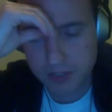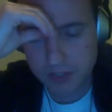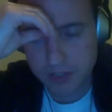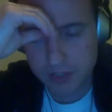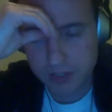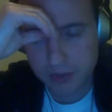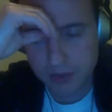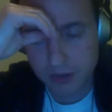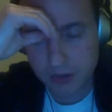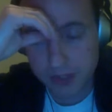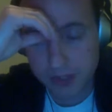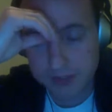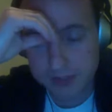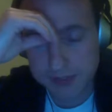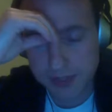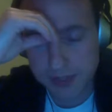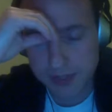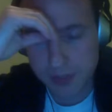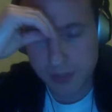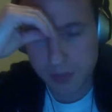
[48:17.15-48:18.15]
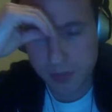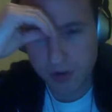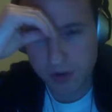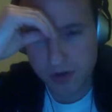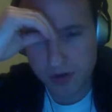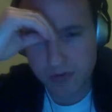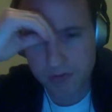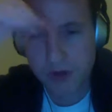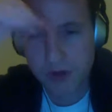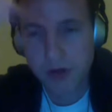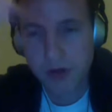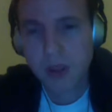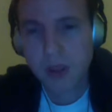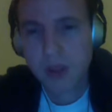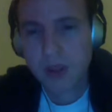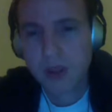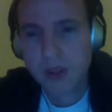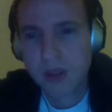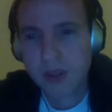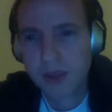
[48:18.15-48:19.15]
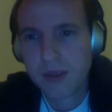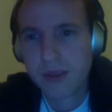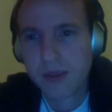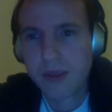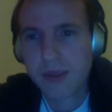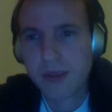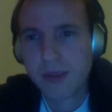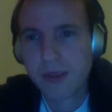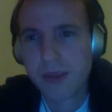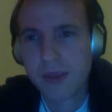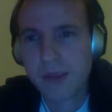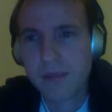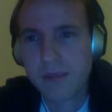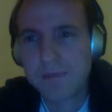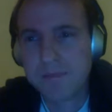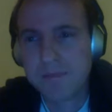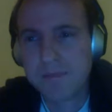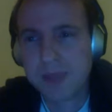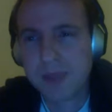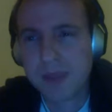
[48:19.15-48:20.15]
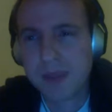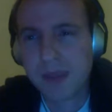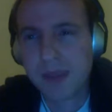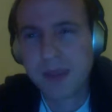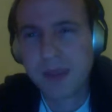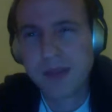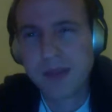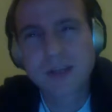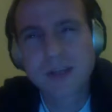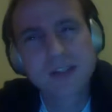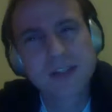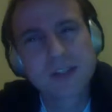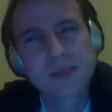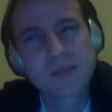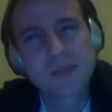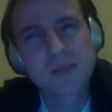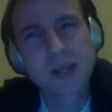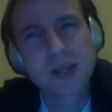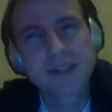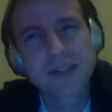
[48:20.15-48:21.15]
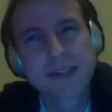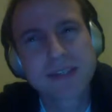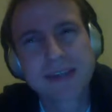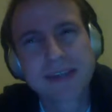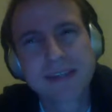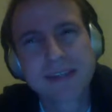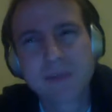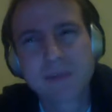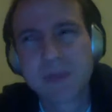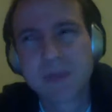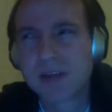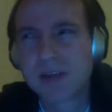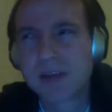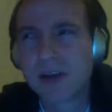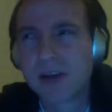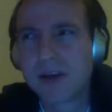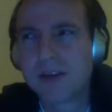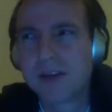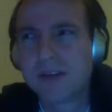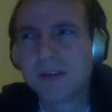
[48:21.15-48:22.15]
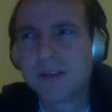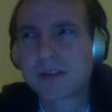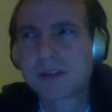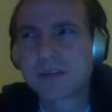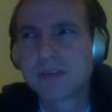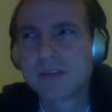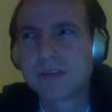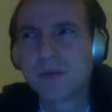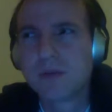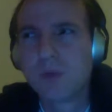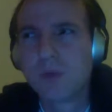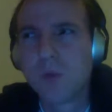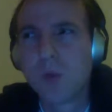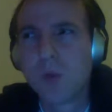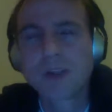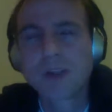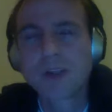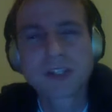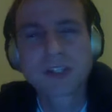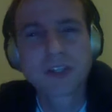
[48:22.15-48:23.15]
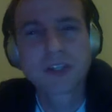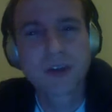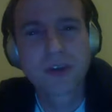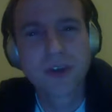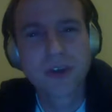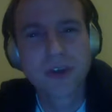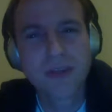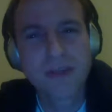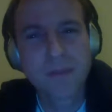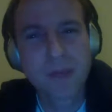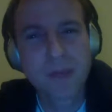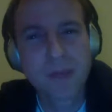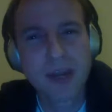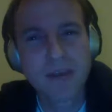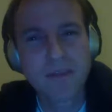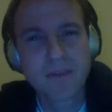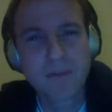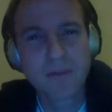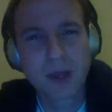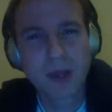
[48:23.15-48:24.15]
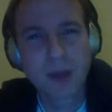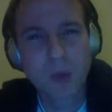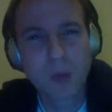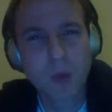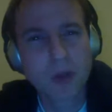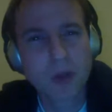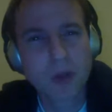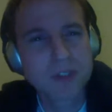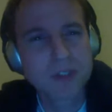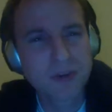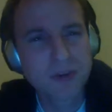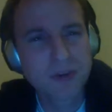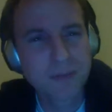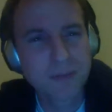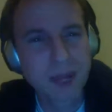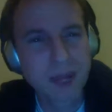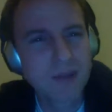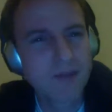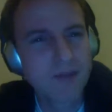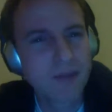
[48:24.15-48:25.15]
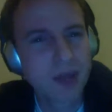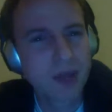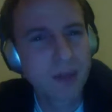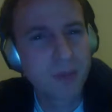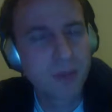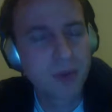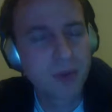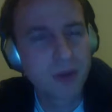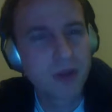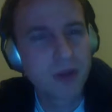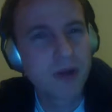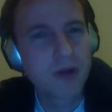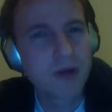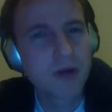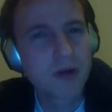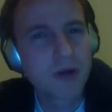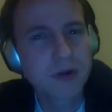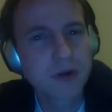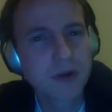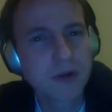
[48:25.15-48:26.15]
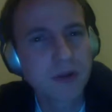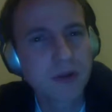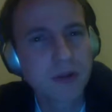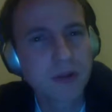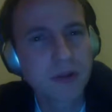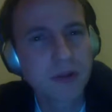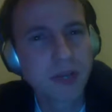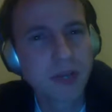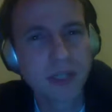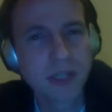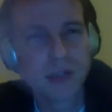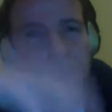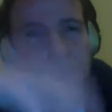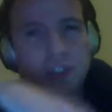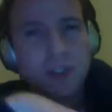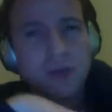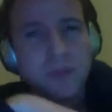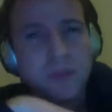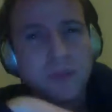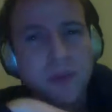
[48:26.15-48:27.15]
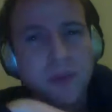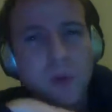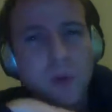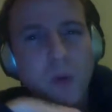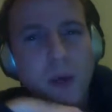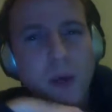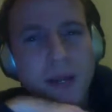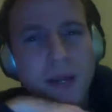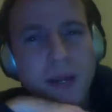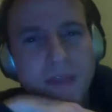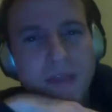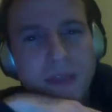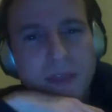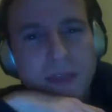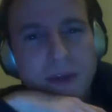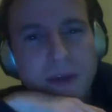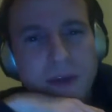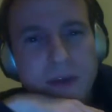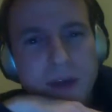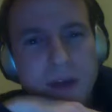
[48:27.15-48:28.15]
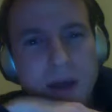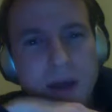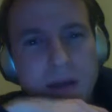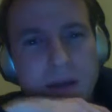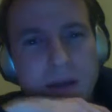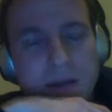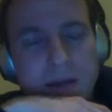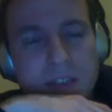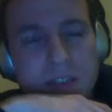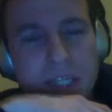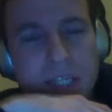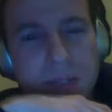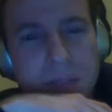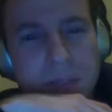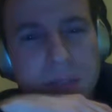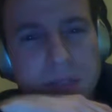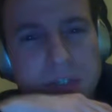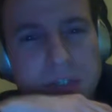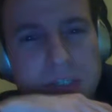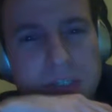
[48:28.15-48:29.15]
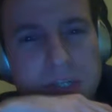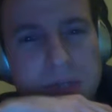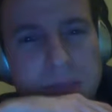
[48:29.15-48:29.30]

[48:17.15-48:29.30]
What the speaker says: Grand Slam or whatever. It doesn't make sense because once you're in the once you're a main event player, like you shouldn't be winning the Intercontinental Championship,